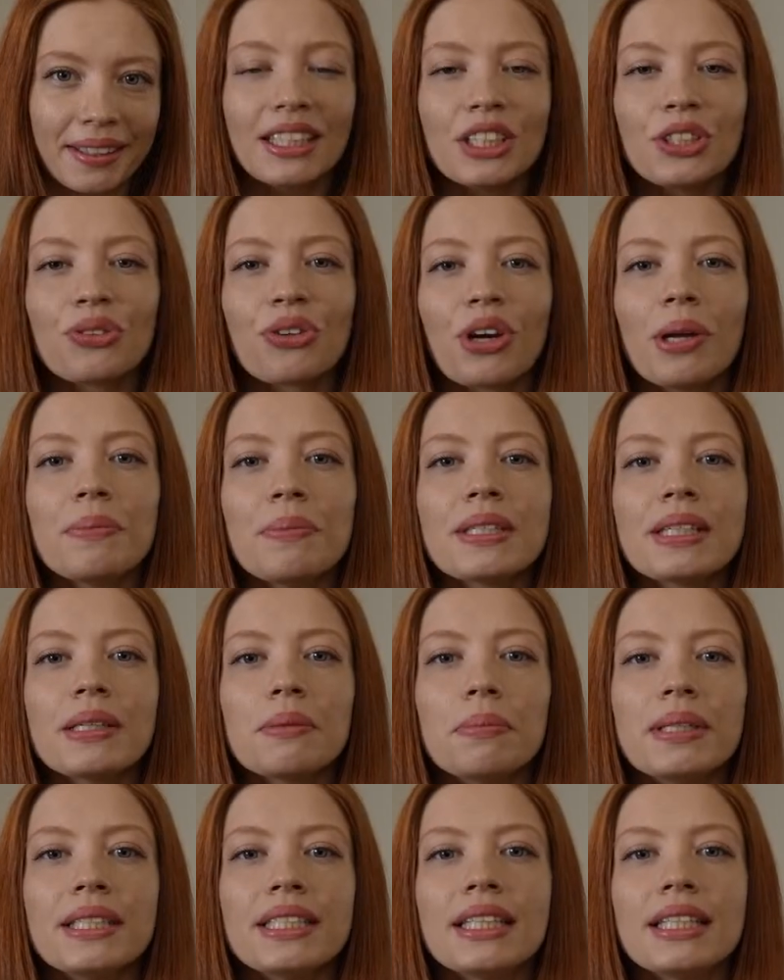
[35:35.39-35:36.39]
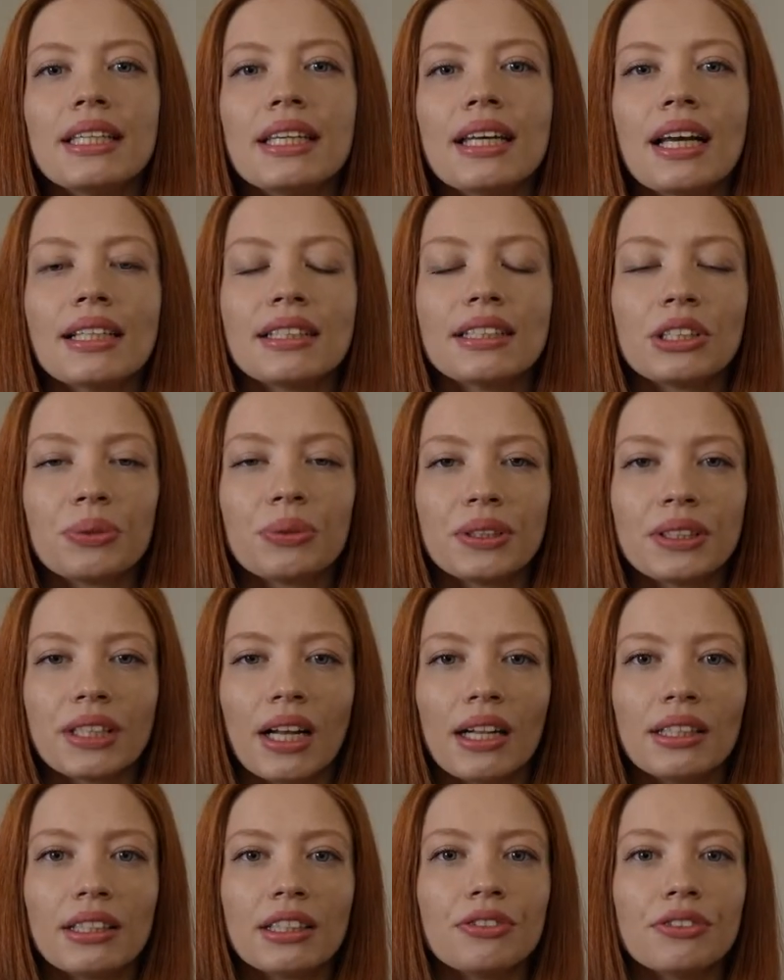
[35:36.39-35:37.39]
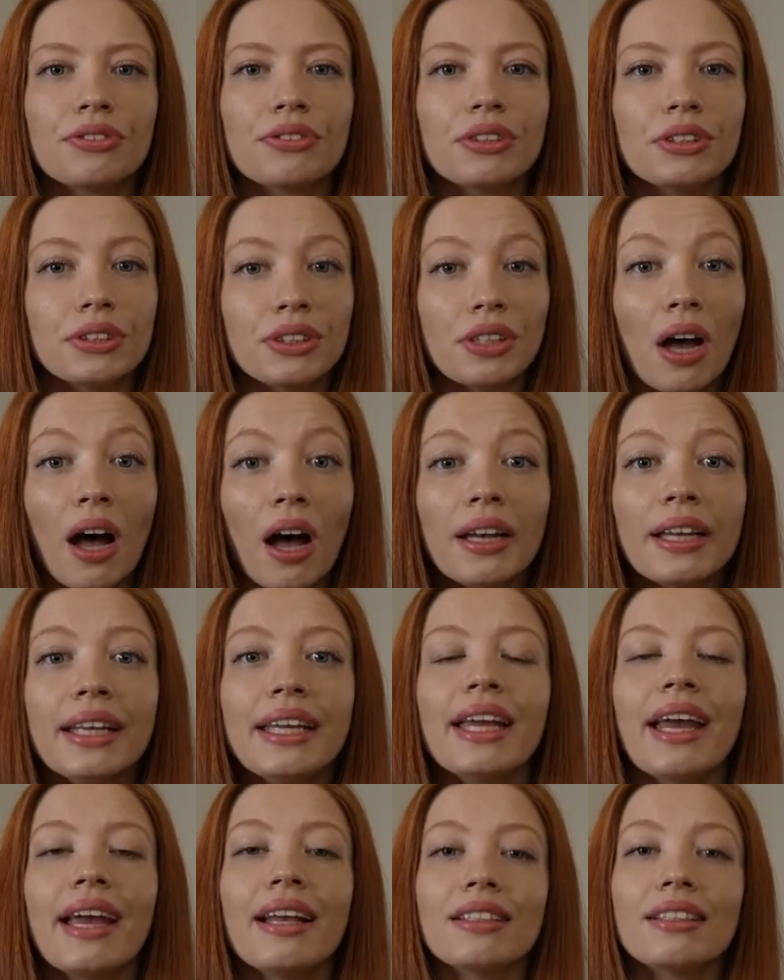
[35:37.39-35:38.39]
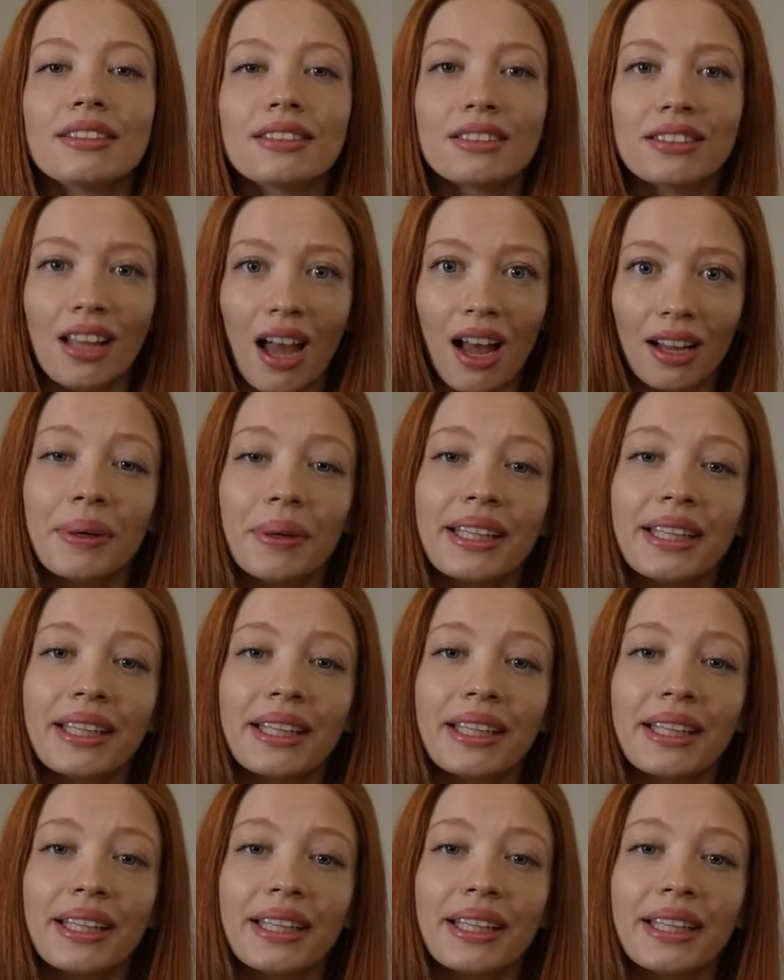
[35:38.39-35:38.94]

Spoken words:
This frames obesity as a result of gluttony and sloth.